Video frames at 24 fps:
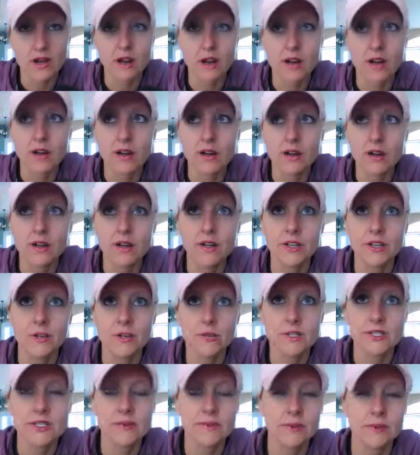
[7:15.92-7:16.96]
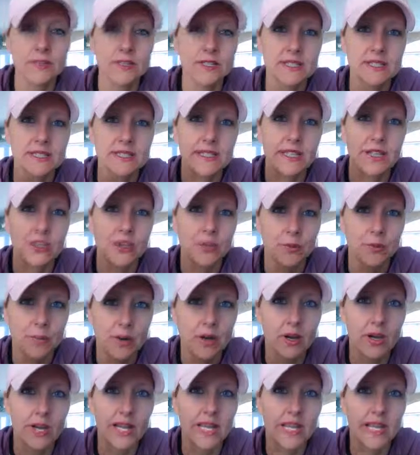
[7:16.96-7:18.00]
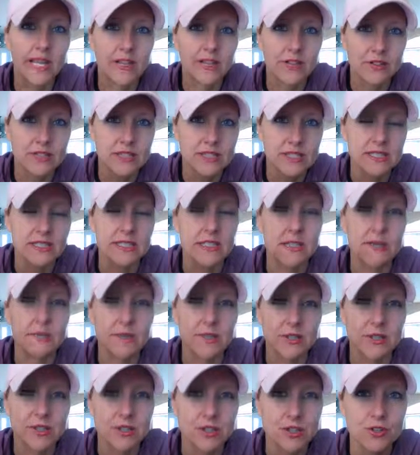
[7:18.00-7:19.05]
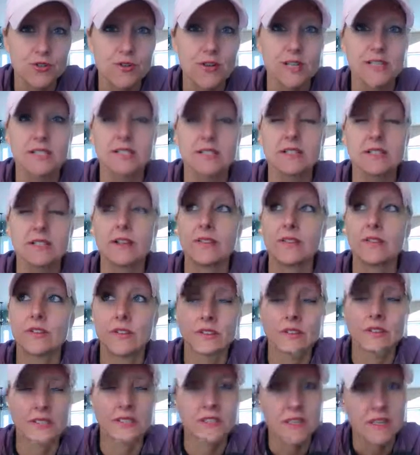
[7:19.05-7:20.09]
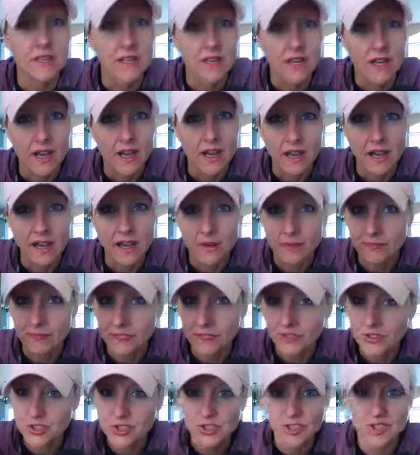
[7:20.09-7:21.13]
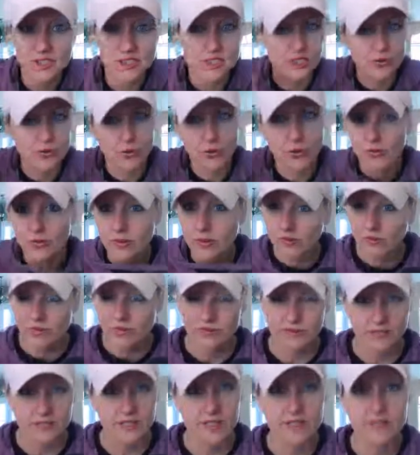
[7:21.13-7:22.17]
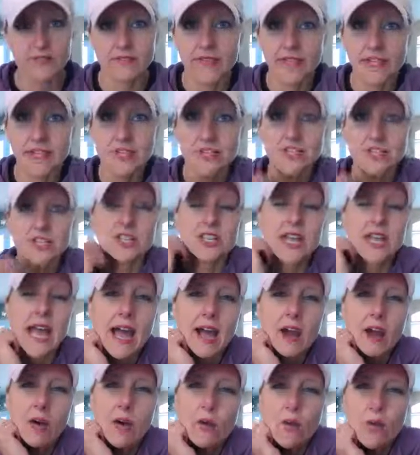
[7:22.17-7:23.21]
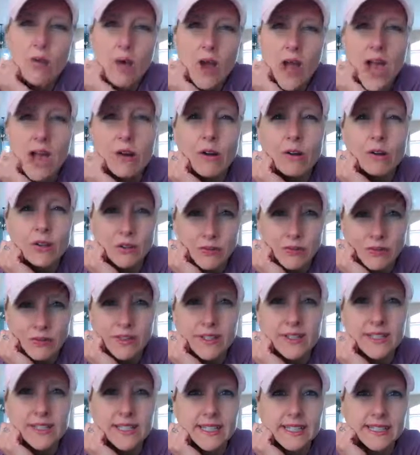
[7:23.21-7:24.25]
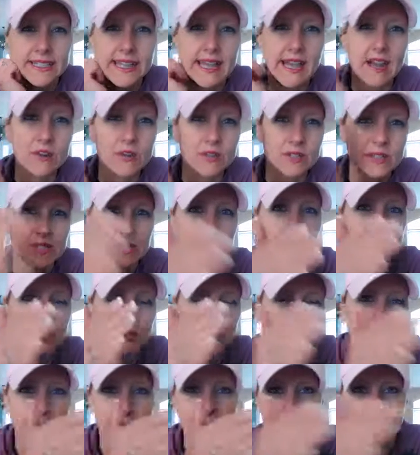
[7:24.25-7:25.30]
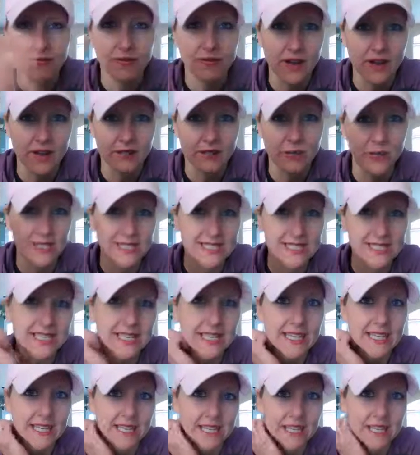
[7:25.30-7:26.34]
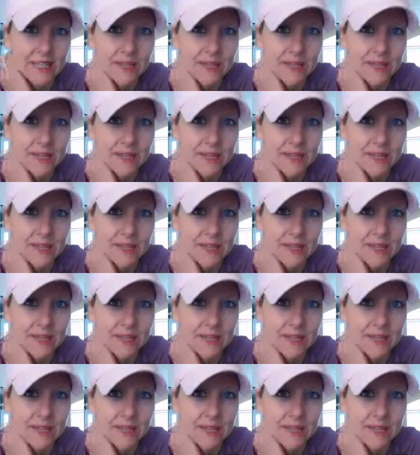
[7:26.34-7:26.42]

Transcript: are you experiencing in your body, in your sleep, in your stress levels, just your overall feeling of energy? How are you feeling now since you've been 5 weeks in?